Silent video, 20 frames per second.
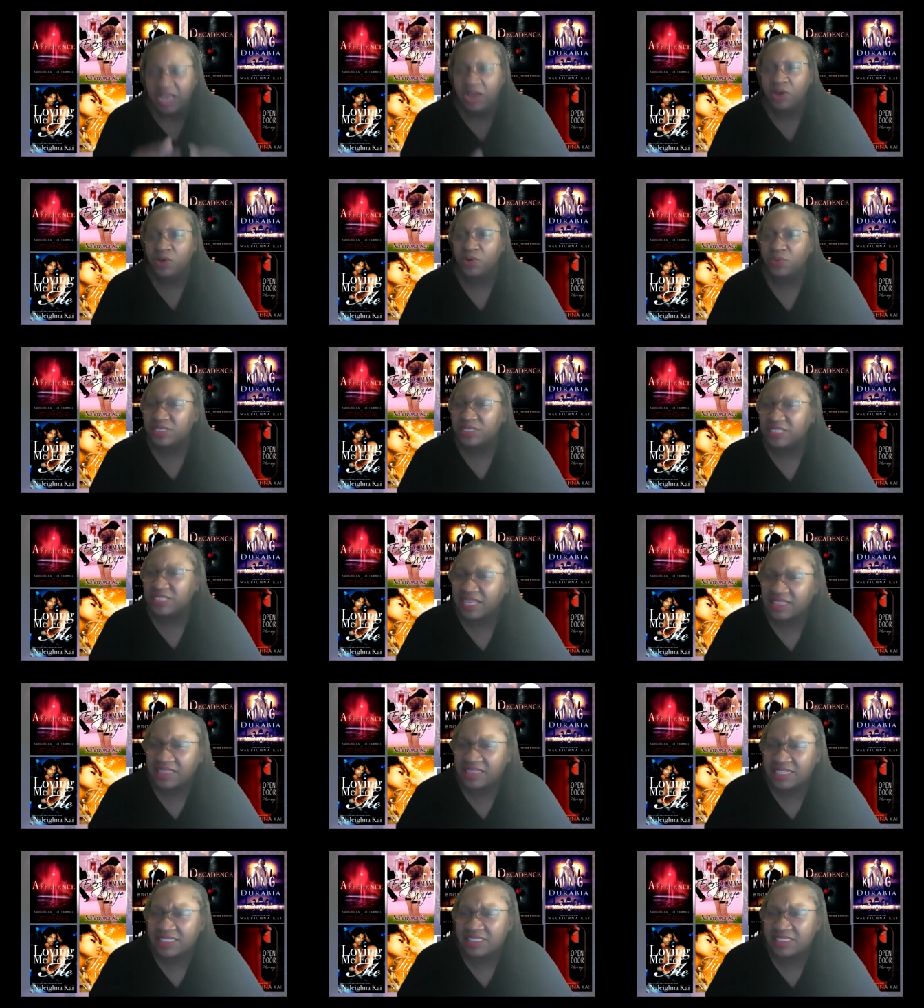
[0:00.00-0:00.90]
Who was
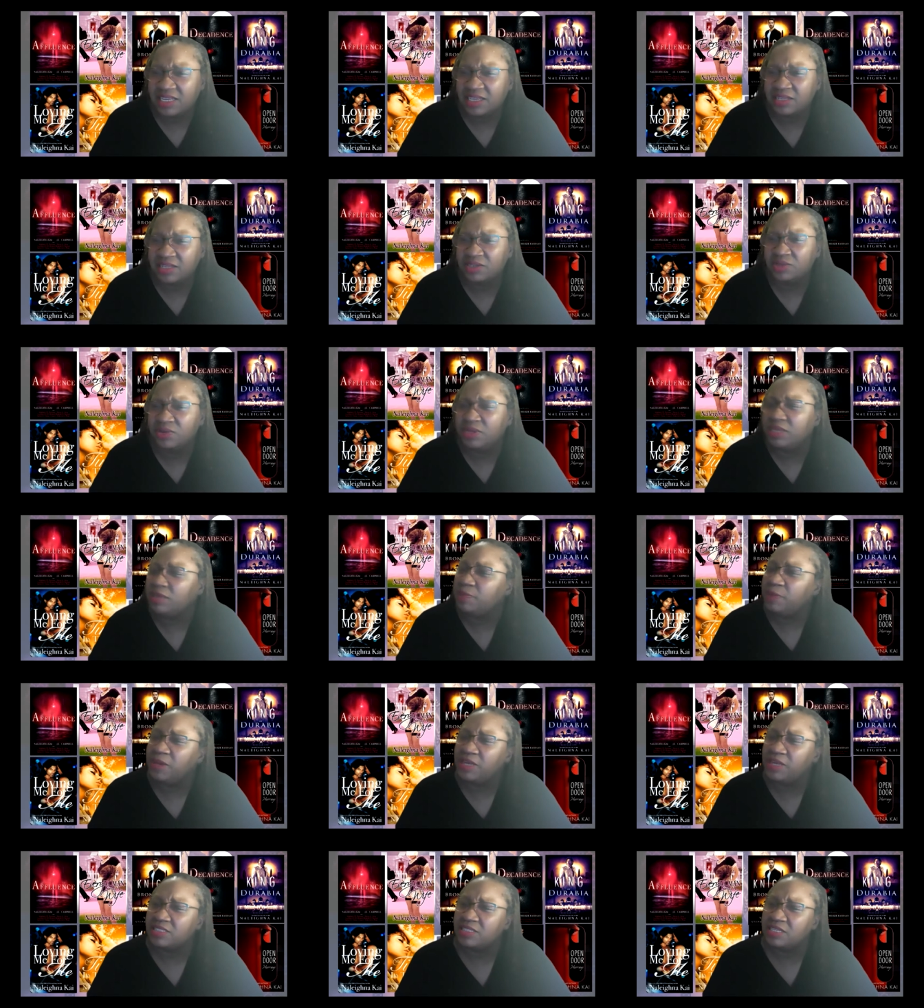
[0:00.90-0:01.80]
that that said you keep
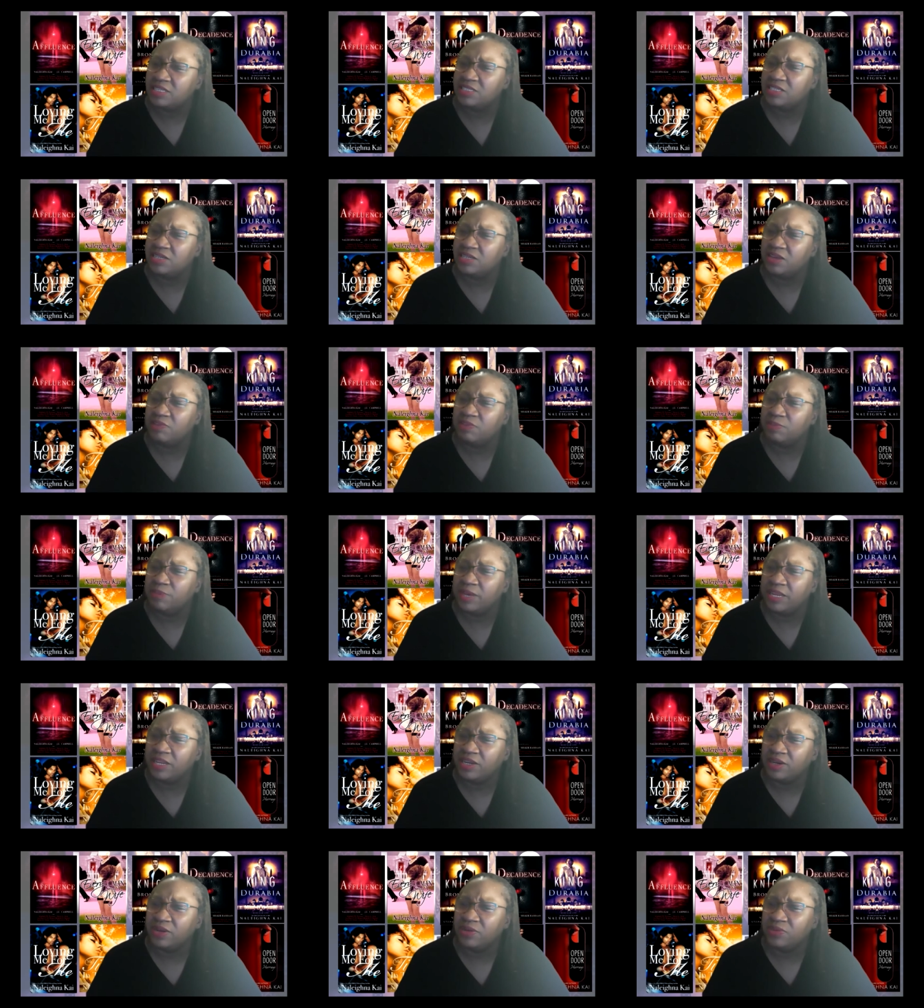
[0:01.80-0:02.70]
hustling till
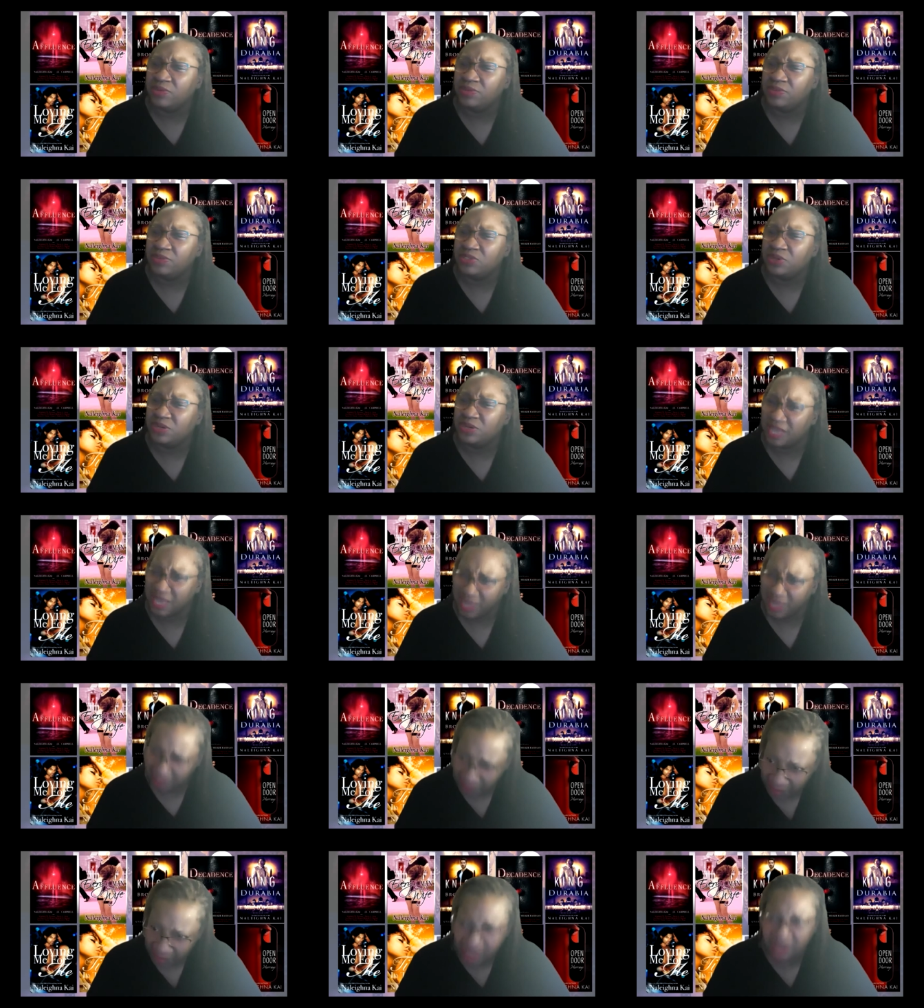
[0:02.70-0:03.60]
everybody knows your
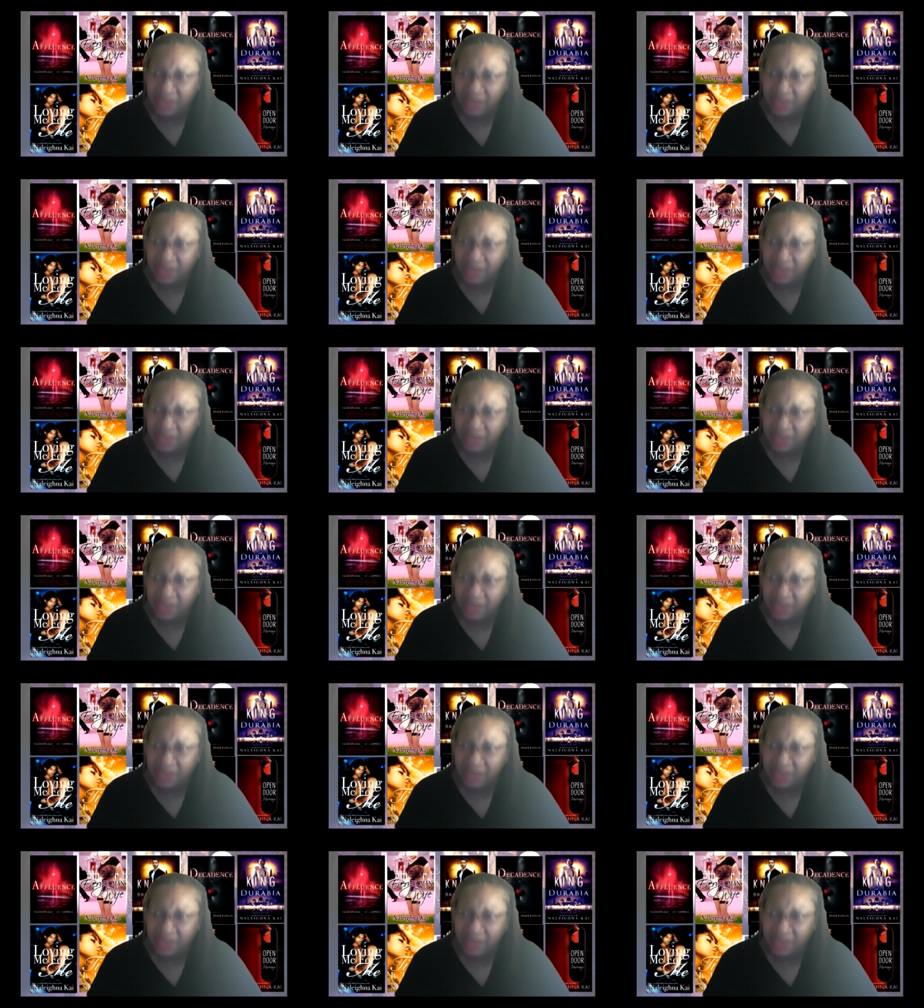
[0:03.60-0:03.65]
name?